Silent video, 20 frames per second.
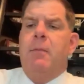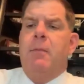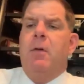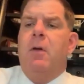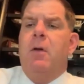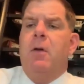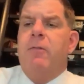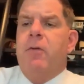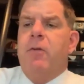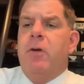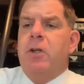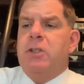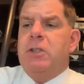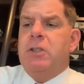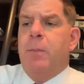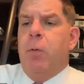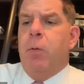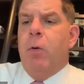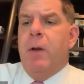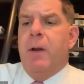for her
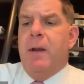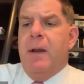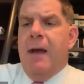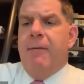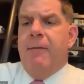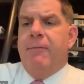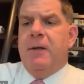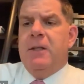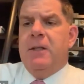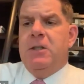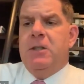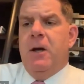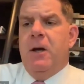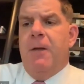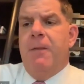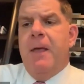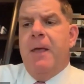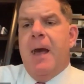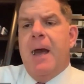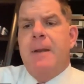support and advocacy on
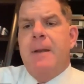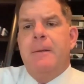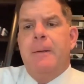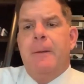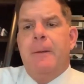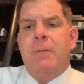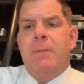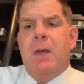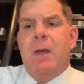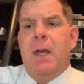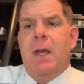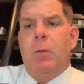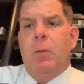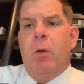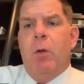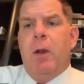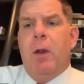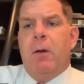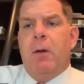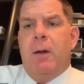that and
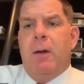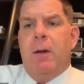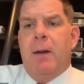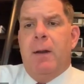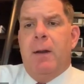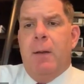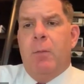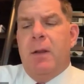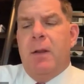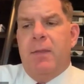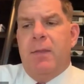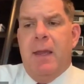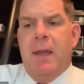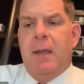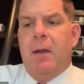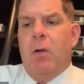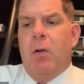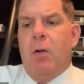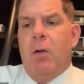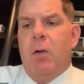work on it. I want to thank all
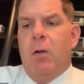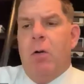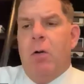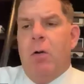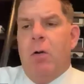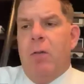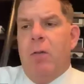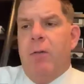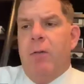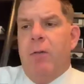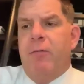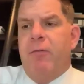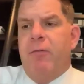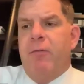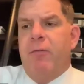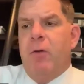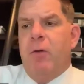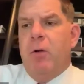the folks in this call.